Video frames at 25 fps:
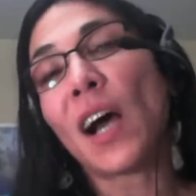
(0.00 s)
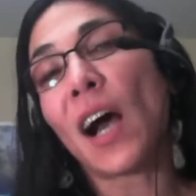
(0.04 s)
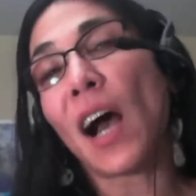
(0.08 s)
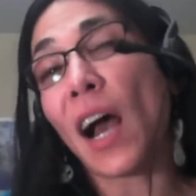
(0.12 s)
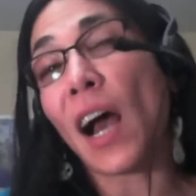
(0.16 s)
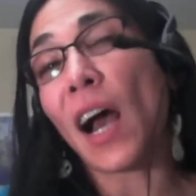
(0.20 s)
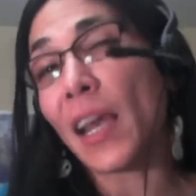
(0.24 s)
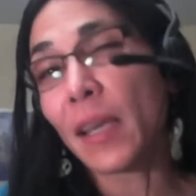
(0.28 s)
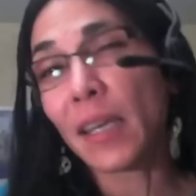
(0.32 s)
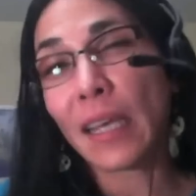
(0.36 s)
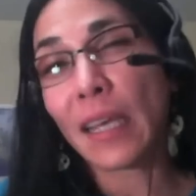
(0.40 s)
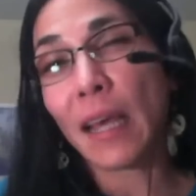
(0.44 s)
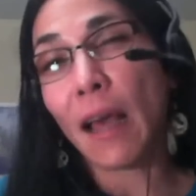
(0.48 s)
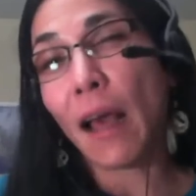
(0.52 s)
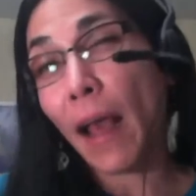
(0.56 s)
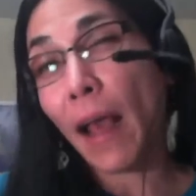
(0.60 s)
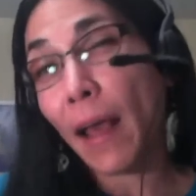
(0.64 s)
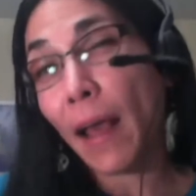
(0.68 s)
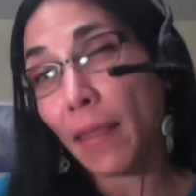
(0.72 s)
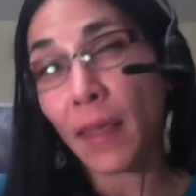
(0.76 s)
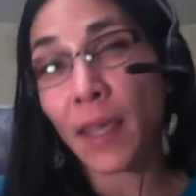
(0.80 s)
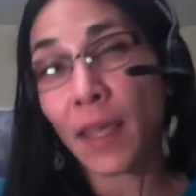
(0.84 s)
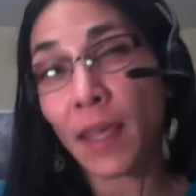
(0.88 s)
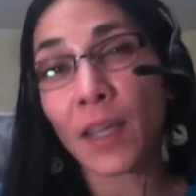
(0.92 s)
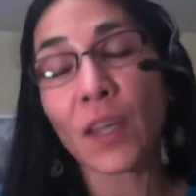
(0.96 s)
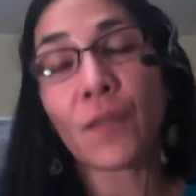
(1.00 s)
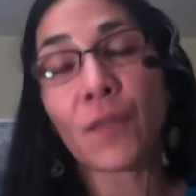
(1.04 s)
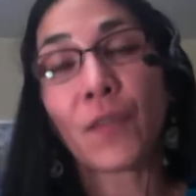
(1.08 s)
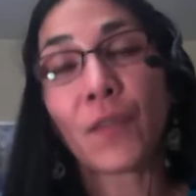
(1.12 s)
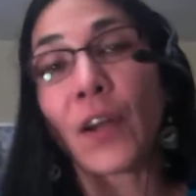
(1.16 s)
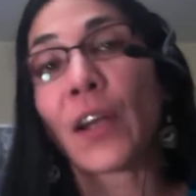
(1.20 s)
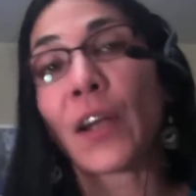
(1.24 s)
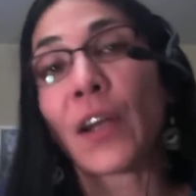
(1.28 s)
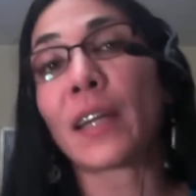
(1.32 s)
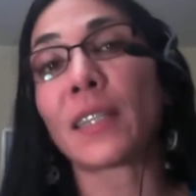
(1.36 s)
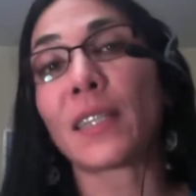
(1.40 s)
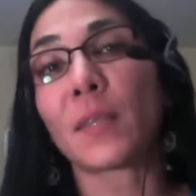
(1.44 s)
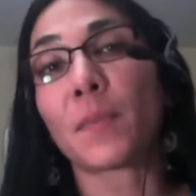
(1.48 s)
I think if
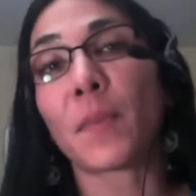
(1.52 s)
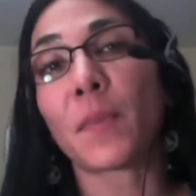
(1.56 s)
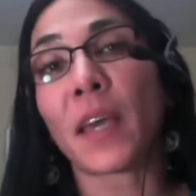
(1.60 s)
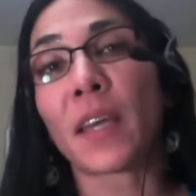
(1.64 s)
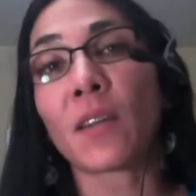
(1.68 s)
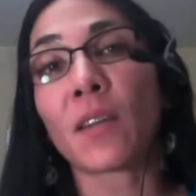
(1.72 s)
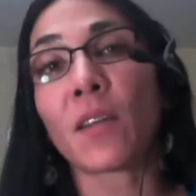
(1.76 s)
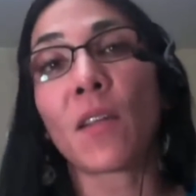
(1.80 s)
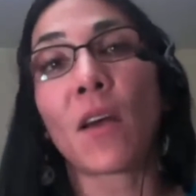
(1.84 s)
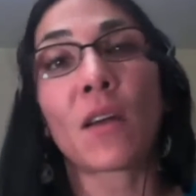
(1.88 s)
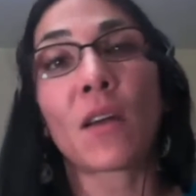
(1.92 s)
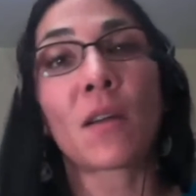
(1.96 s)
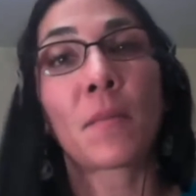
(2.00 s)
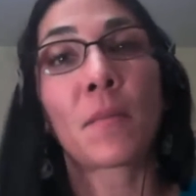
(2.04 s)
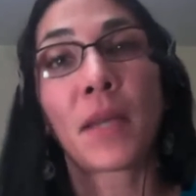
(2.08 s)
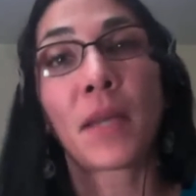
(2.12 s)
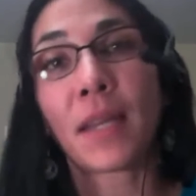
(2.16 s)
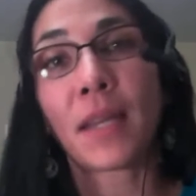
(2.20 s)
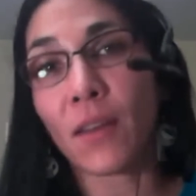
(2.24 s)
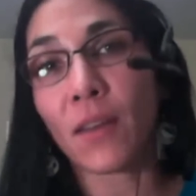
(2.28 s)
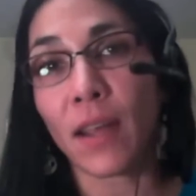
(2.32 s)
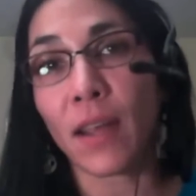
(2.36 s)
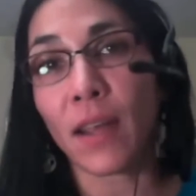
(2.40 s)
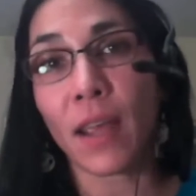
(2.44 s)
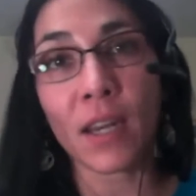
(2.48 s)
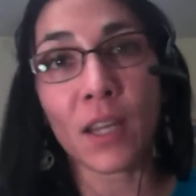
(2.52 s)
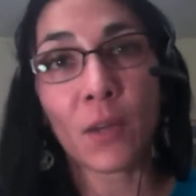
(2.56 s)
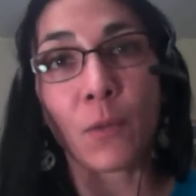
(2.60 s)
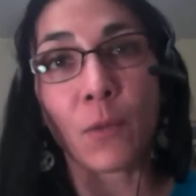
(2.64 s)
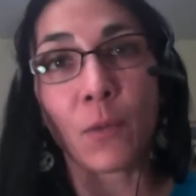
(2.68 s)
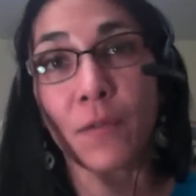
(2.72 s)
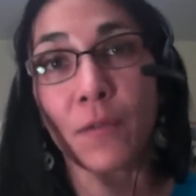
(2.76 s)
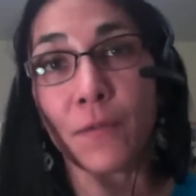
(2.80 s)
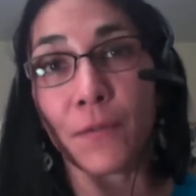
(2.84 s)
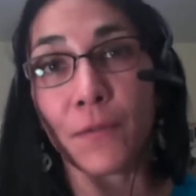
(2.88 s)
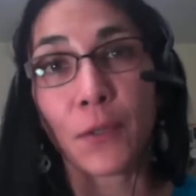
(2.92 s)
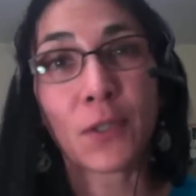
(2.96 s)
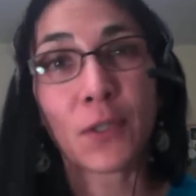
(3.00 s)
you're going to spend a lot of money on any
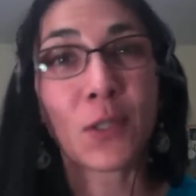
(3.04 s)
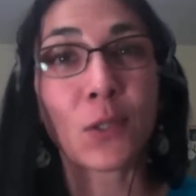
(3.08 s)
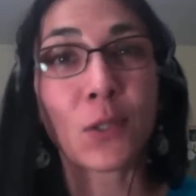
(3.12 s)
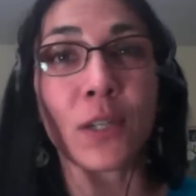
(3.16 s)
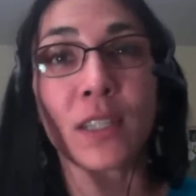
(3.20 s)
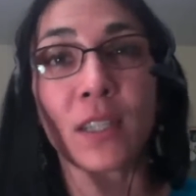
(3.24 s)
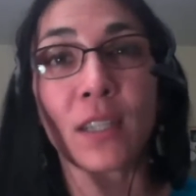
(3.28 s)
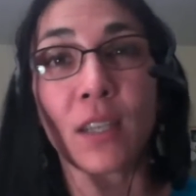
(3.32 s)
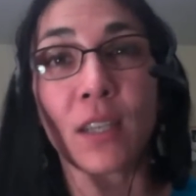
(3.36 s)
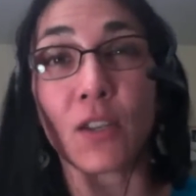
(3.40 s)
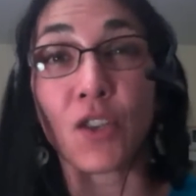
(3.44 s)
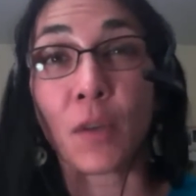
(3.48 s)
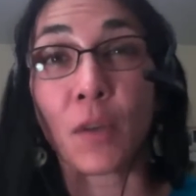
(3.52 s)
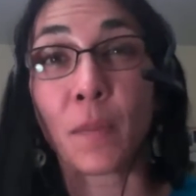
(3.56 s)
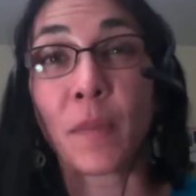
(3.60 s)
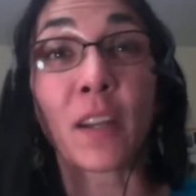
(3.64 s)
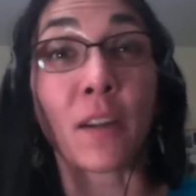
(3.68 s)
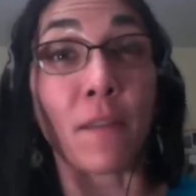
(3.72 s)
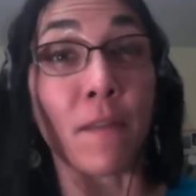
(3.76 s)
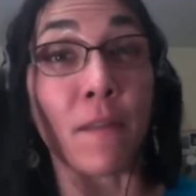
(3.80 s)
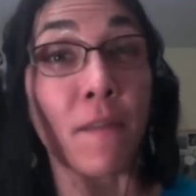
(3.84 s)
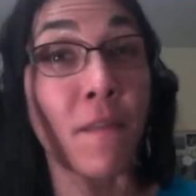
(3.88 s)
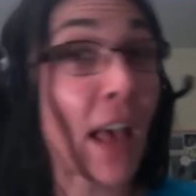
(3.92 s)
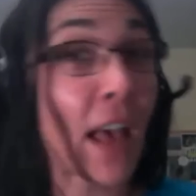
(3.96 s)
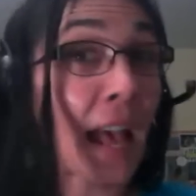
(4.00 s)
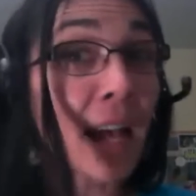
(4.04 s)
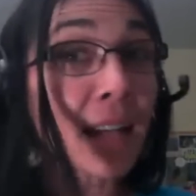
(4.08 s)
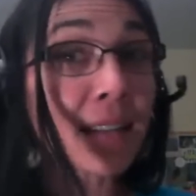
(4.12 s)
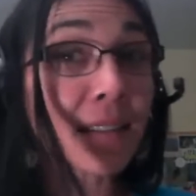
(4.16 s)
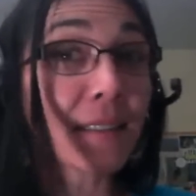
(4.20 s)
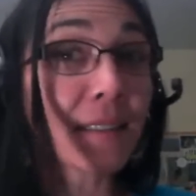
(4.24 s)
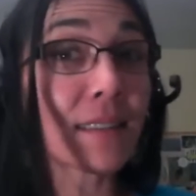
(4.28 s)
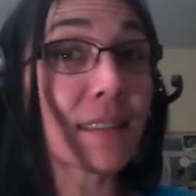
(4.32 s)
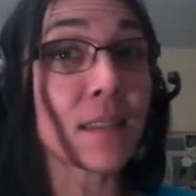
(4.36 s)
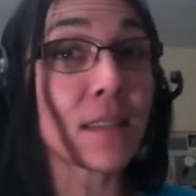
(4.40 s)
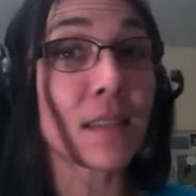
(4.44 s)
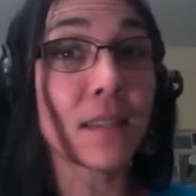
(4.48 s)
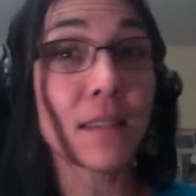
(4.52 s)
one food source, it should be your
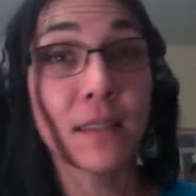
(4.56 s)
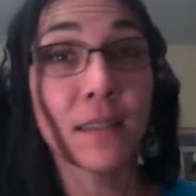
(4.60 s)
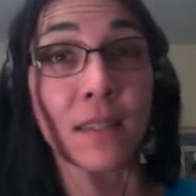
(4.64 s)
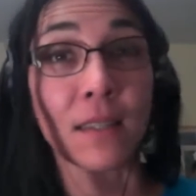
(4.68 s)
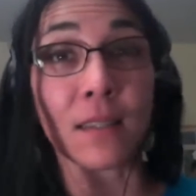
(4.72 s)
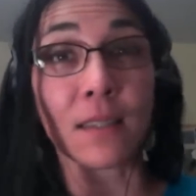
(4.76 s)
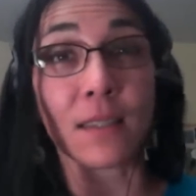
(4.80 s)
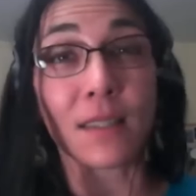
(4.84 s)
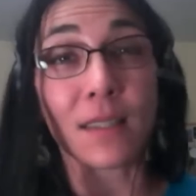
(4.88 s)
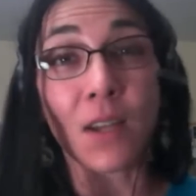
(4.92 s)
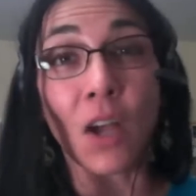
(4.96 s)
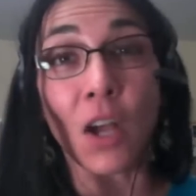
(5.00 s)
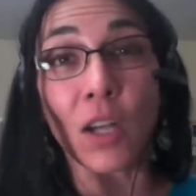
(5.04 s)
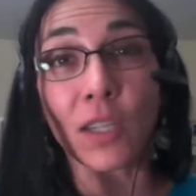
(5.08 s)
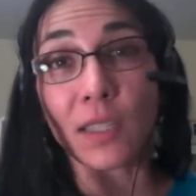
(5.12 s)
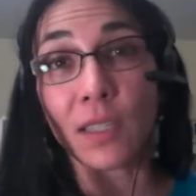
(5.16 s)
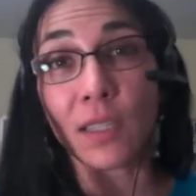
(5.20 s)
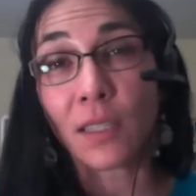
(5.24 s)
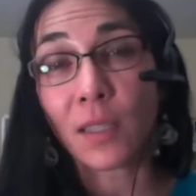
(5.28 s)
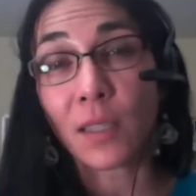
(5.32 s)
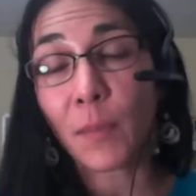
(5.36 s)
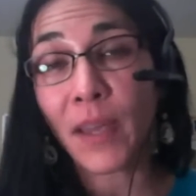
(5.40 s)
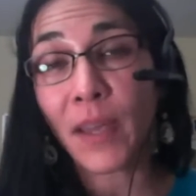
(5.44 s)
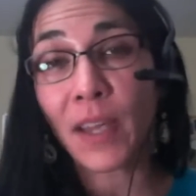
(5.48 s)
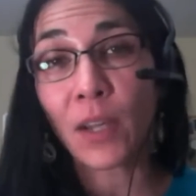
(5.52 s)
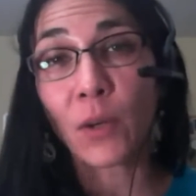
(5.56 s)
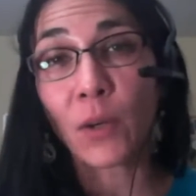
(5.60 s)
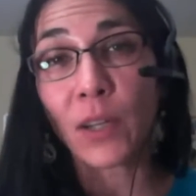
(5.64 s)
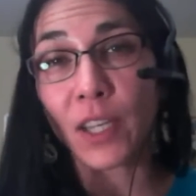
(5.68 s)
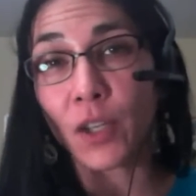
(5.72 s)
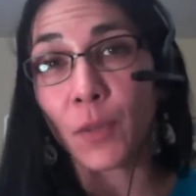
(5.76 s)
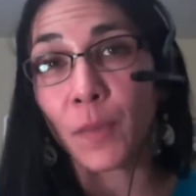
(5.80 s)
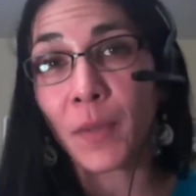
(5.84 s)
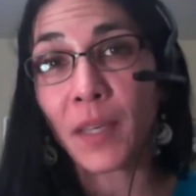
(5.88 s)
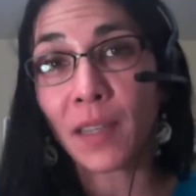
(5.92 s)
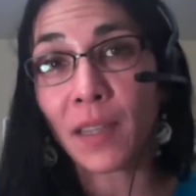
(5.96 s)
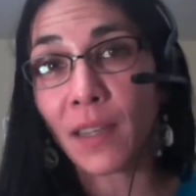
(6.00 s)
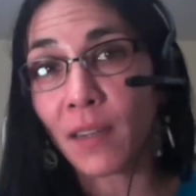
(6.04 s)
fats, since toxins
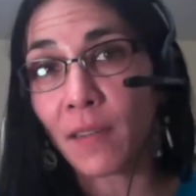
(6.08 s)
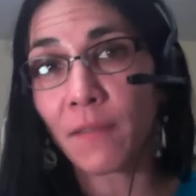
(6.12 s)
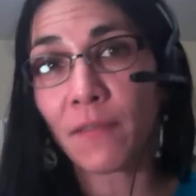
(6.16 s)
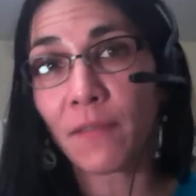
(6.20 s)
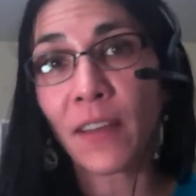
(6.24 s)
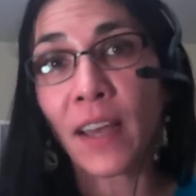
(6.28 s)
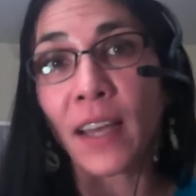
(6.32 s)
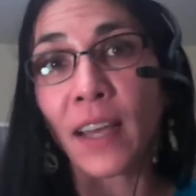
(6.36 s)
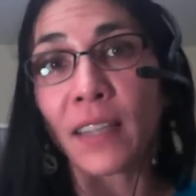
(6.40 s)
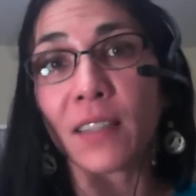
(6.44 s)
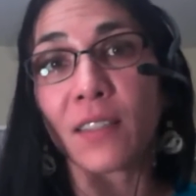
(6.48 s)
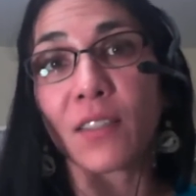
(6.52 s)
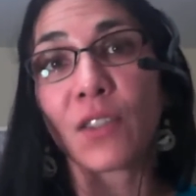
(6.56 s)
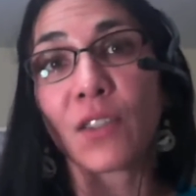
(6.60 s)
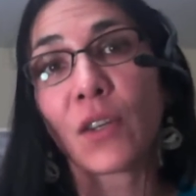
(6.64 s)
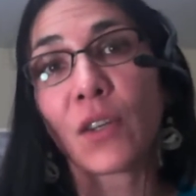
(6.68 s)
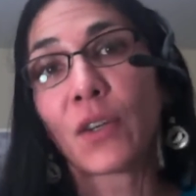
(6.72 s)
bioaccumulate in fats.